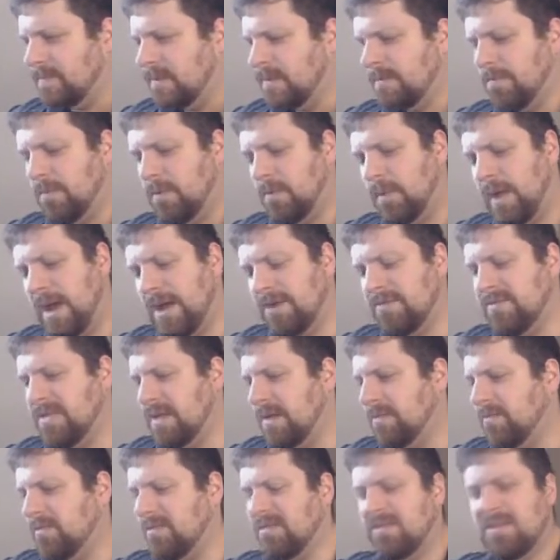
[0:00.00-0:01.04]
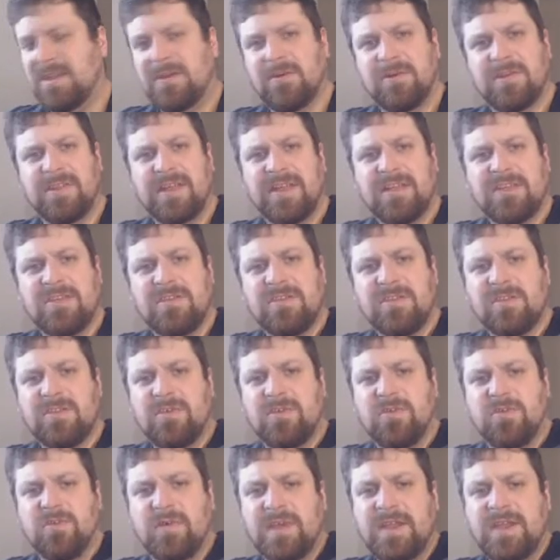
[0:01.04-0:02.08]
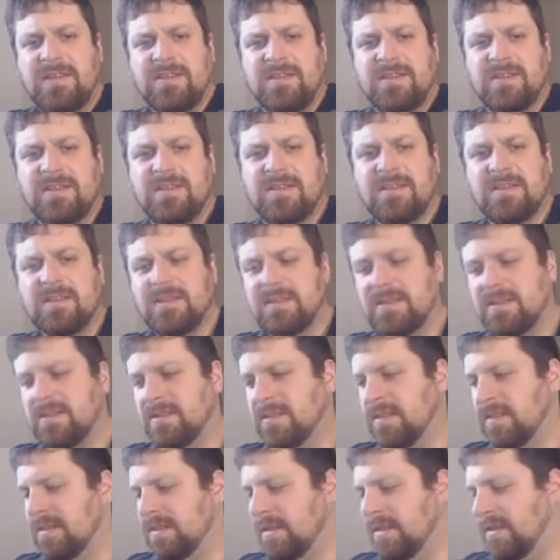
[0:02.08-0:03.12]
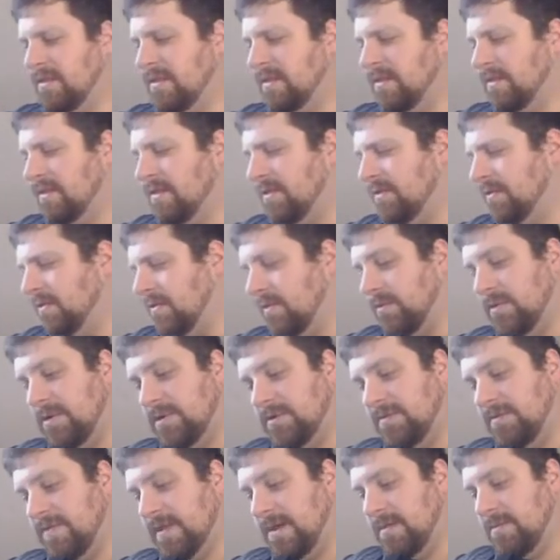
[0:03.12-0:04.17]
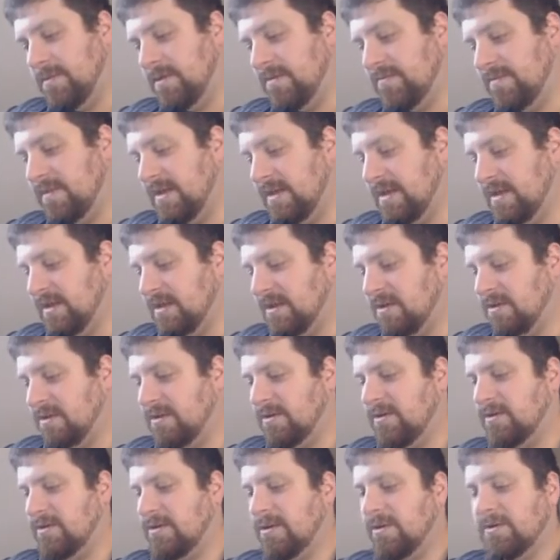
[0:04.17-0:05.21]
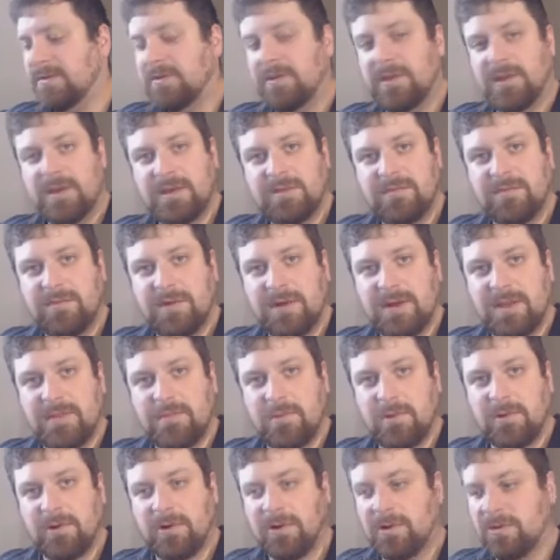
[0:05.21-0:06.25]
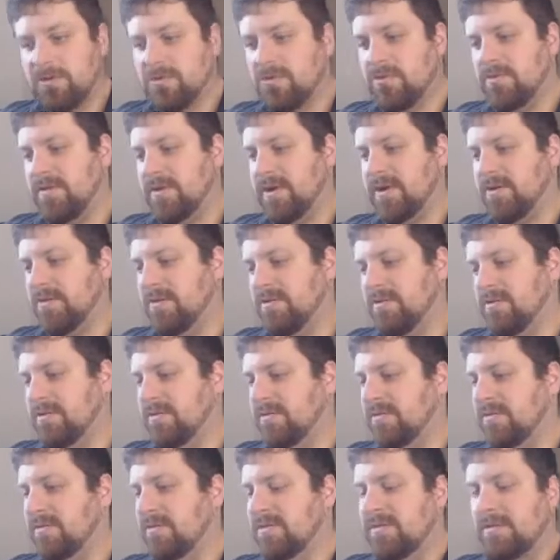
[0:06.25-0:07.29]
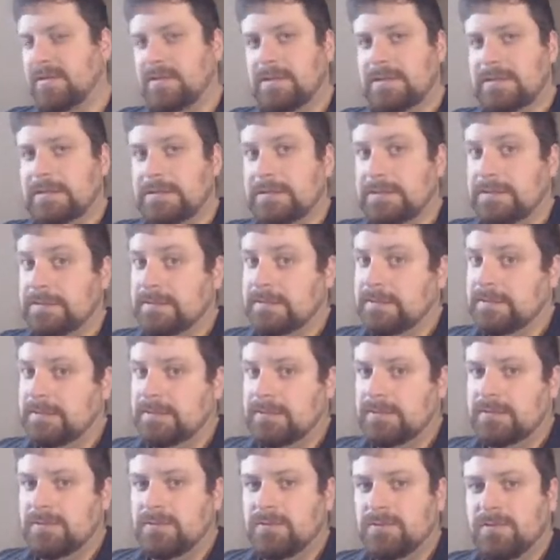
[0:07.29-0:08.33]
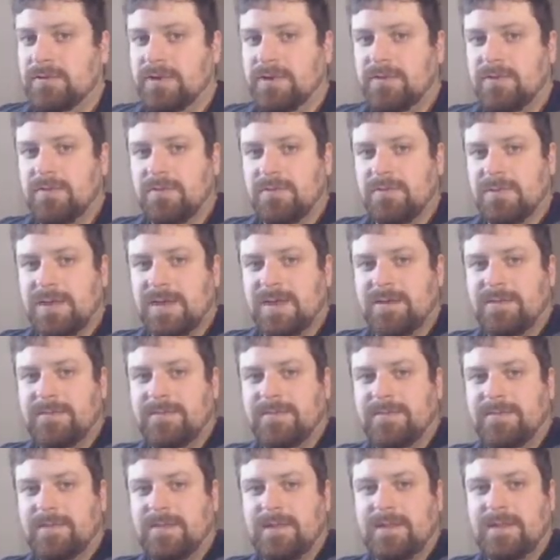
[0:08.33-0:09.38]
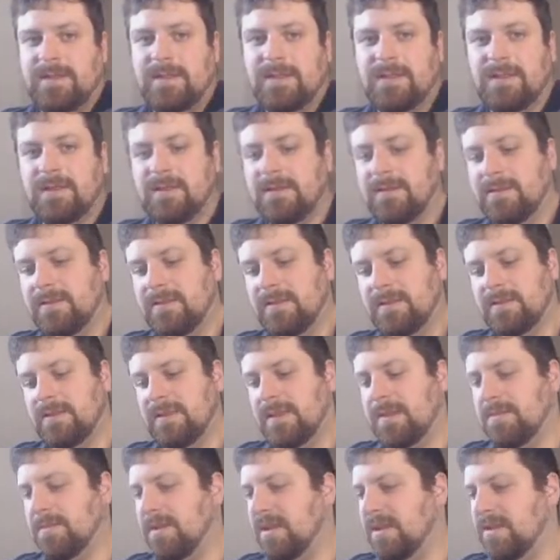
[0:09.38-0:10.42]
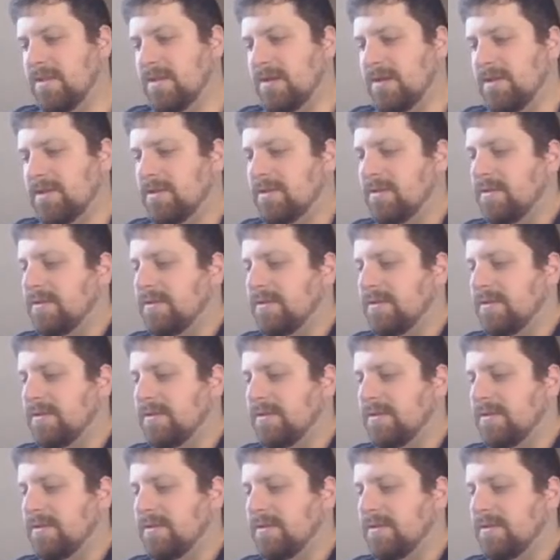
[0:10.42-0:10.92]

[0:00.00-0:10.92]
But wow, double secret, that's crazy. So I wonder if that might have taken our luck for any more ultra rares, because who knows, man? That might have done it.